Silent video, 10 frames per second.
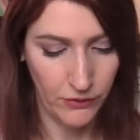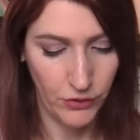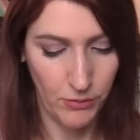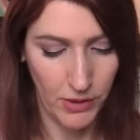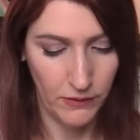
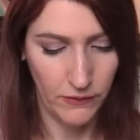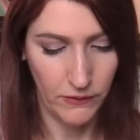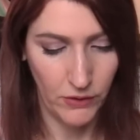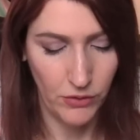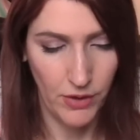Two months.
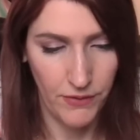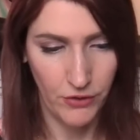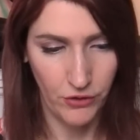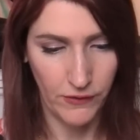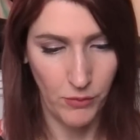Is their love
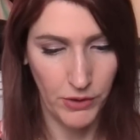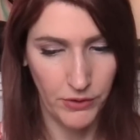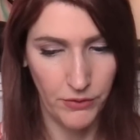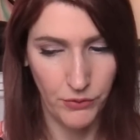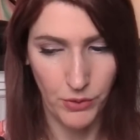interest, the one they're
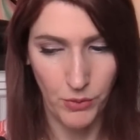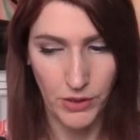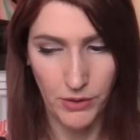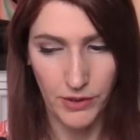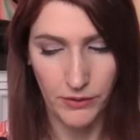here for, the one
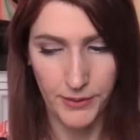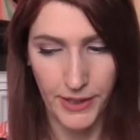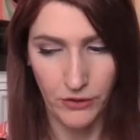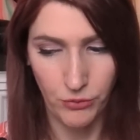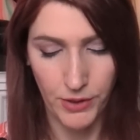they're out of
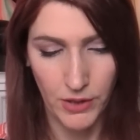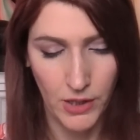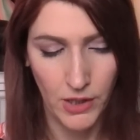communication with,